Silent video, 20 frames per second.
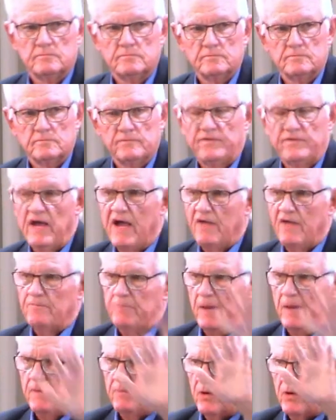Five
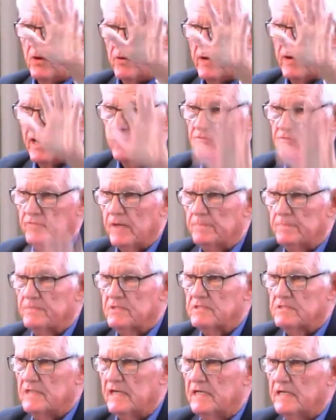people on our trip to
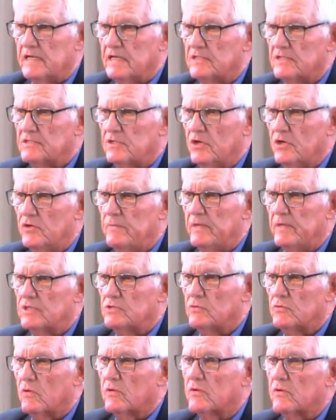St. Kitts to do
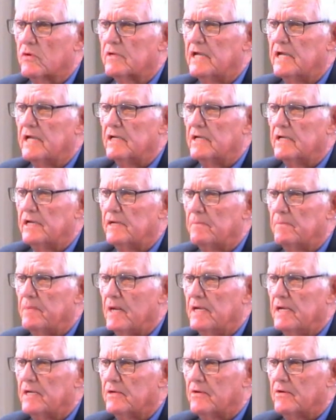mission work were killed in a
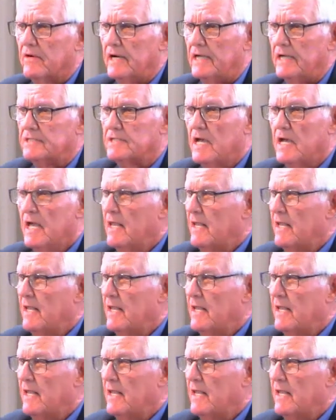plane crash.